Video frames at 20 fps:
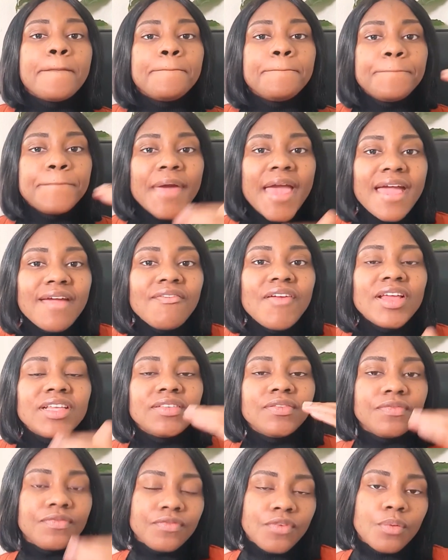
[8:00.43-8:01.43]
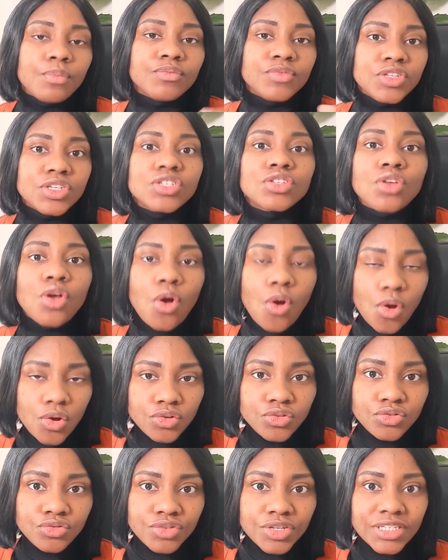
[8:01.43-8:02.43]
parents from these
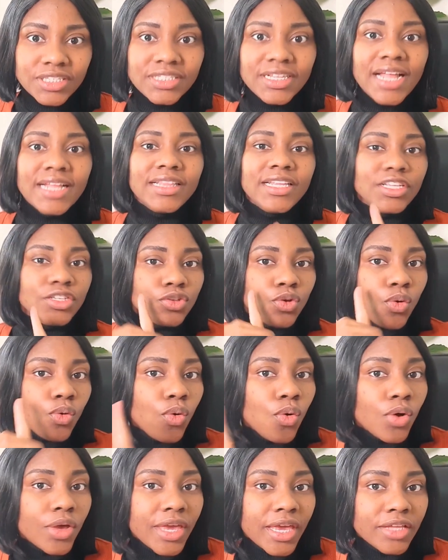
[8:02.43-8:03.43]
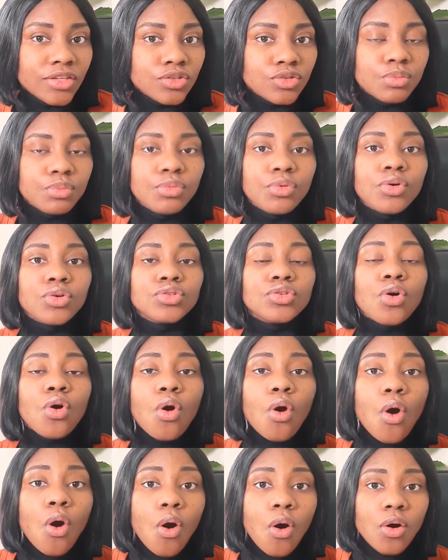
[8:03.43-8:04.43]
countries that need okay to
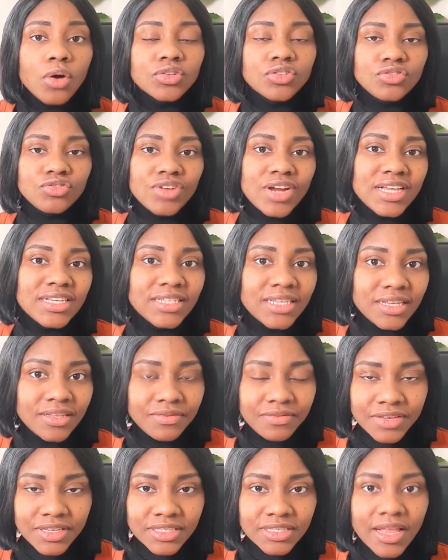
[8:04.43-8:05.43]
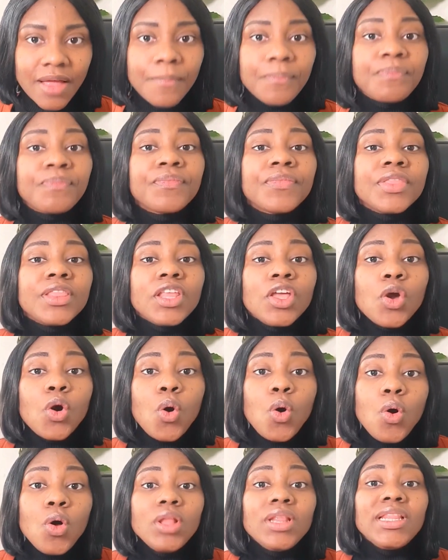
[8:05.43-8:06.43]
board or transit visa,
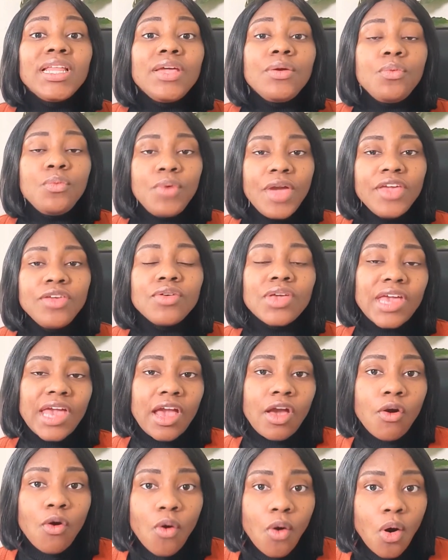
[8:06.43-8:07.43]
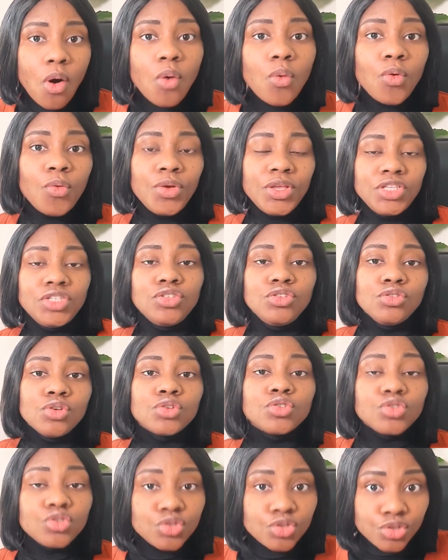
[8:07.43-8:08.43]
the only way you can come with
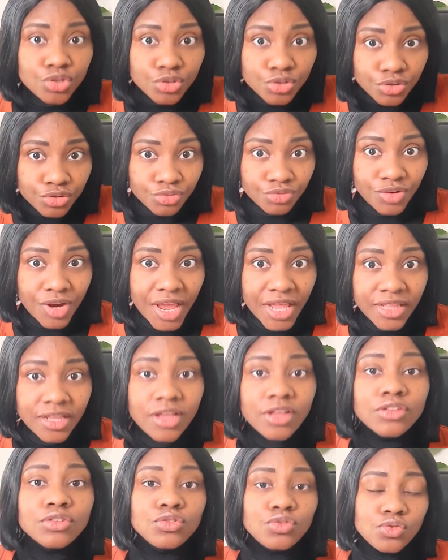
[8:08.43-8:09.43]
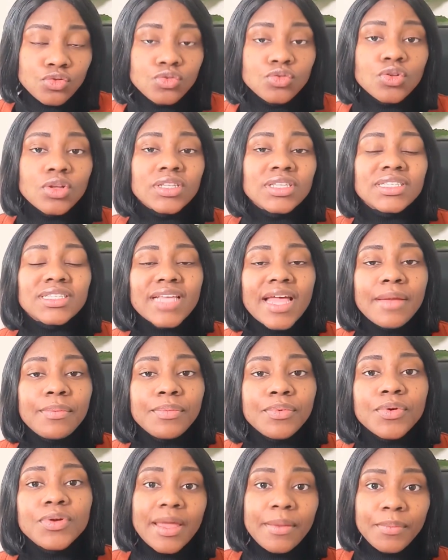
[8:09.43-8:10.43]
your children to North
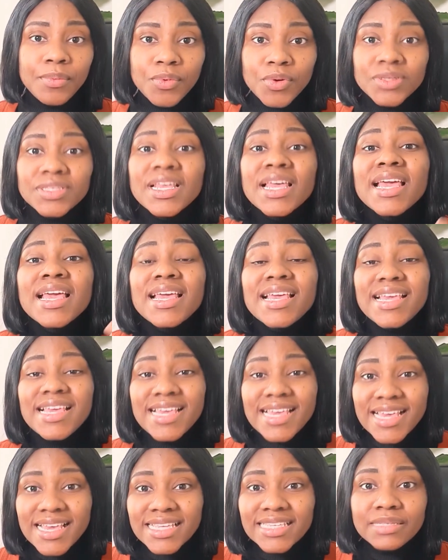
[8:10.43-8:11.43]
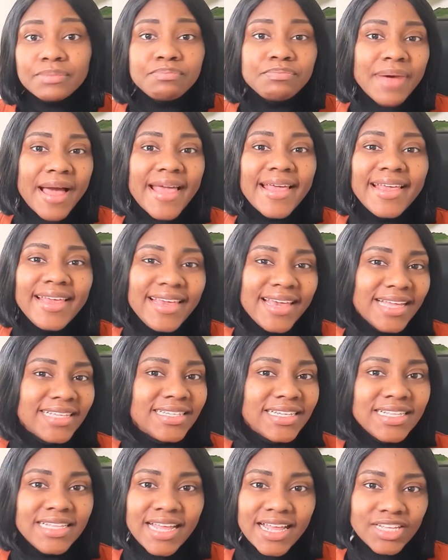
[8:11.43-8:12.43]
Cyprus is by
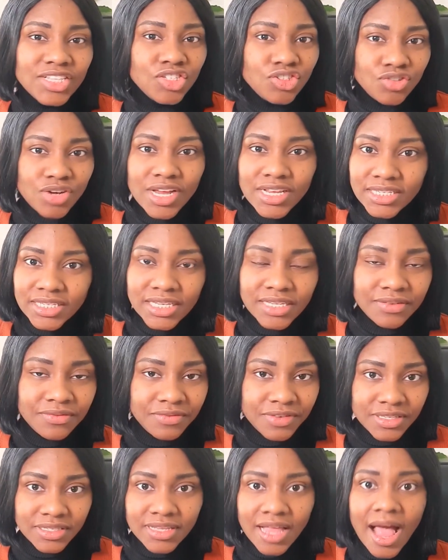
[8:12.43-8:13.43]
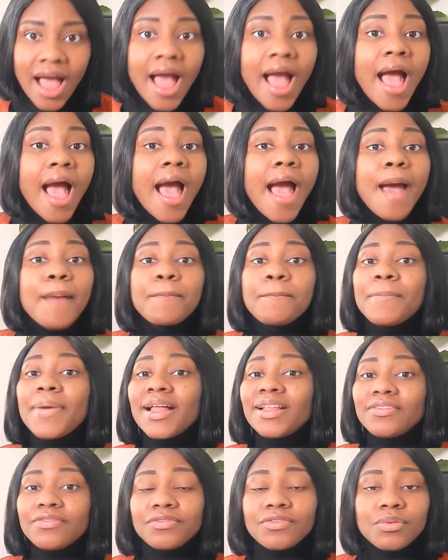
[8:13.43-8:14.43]
getting a transit visa.
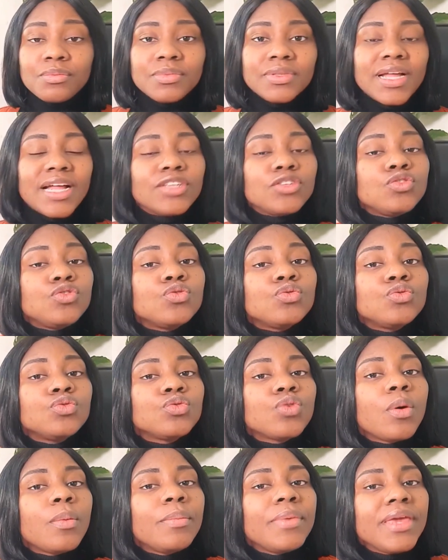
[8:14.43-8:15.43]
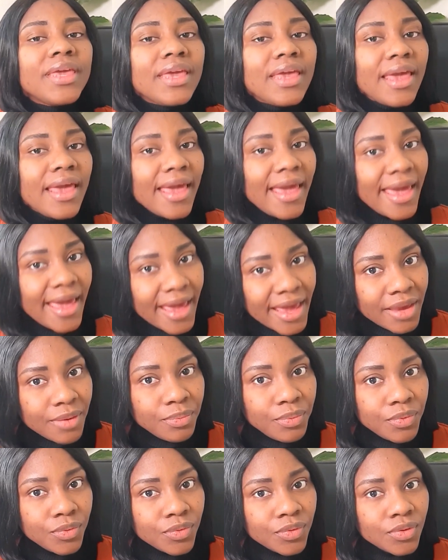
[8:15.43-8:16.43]
Apart from that, you will not be
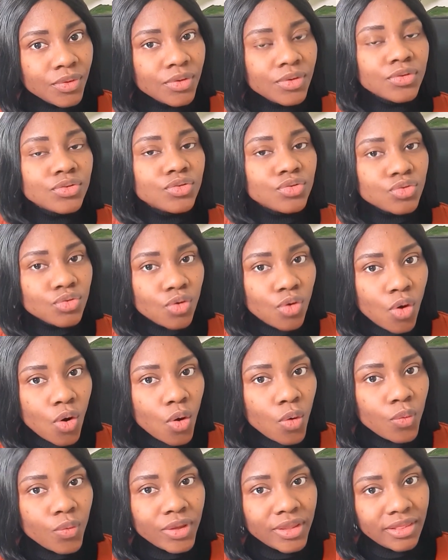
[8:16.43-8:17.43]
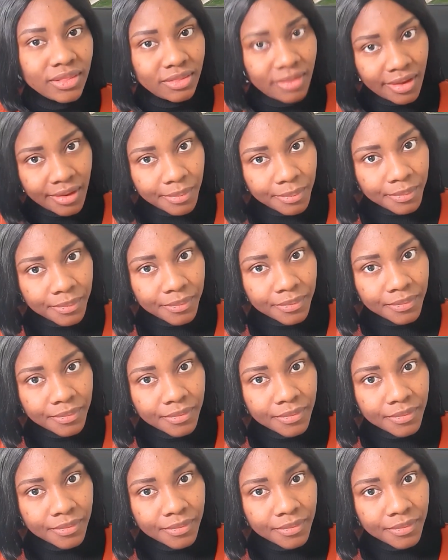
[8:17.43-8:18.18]
able to come with them.